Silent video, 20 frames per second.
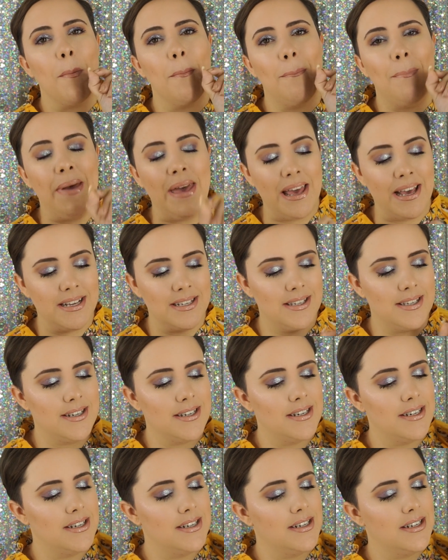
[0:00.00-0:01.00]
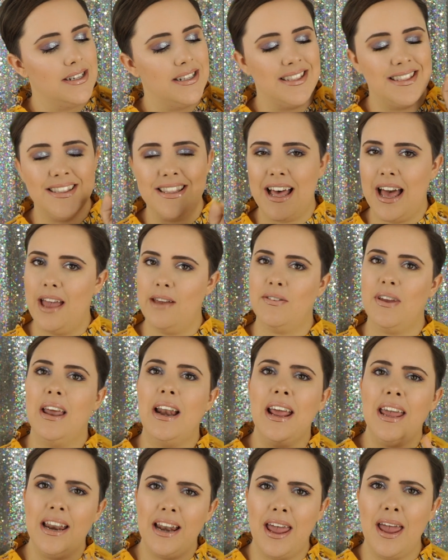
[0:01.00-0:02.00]
best life.
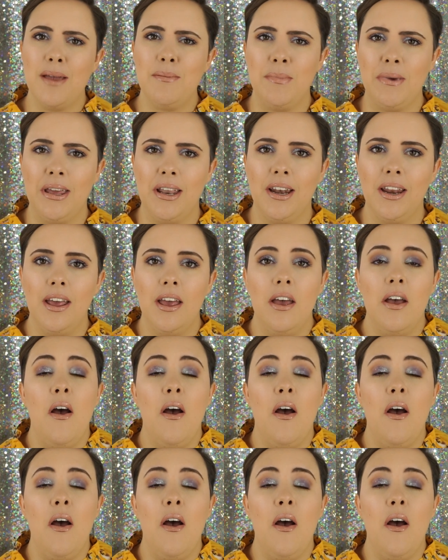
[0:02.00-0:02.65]
Can I get an amen?